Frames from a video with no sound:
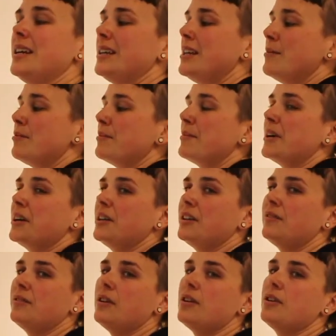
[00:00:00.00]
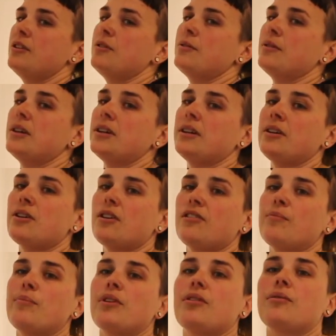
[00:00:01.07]
Keep in mind, if you're doing
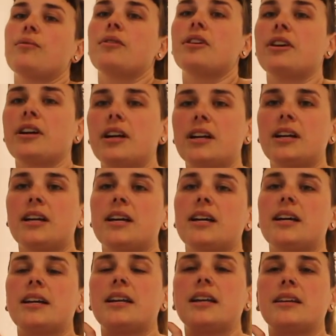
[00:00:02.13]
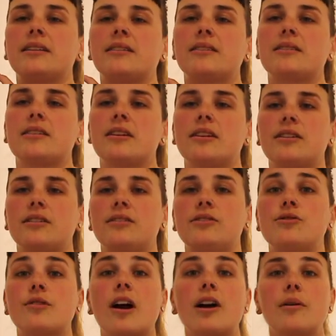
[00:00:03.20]
golf ball work against a
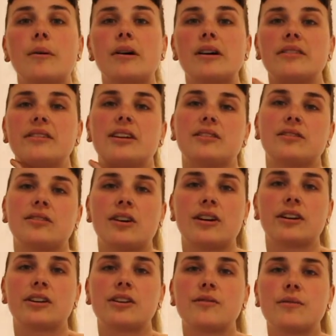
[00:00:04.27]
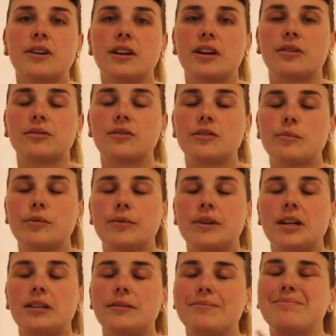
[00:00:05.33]
drywall, that's not going to work out super
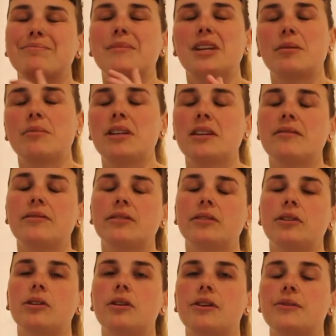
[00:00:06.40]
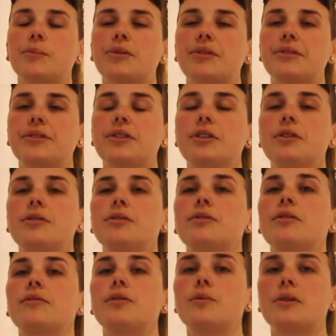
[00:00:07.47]
well. Maybe even lacrosse balls too.
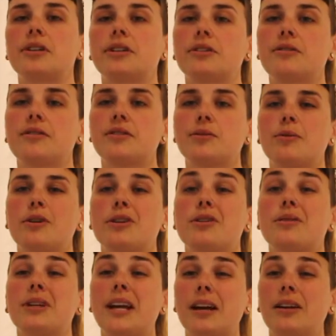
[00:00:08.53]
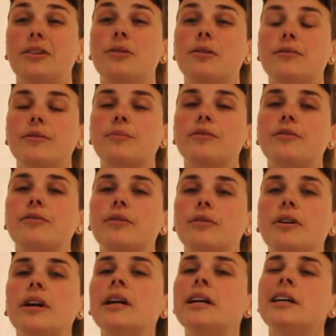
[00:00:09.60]
So if you want to do this work, you can do it from the
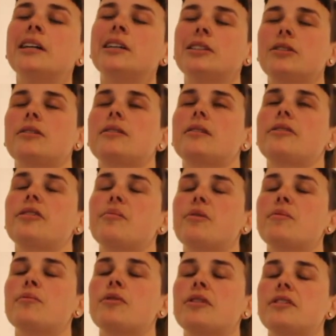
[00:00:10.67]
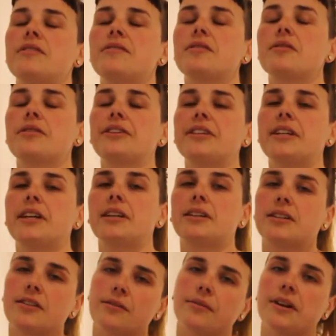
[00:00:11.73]
floor. Just a little bit more difficult to get
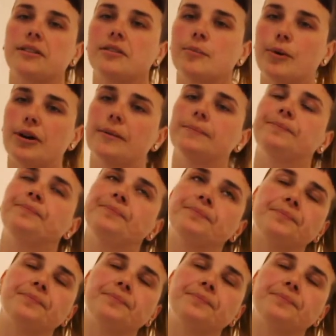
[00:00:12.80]
into the right spot.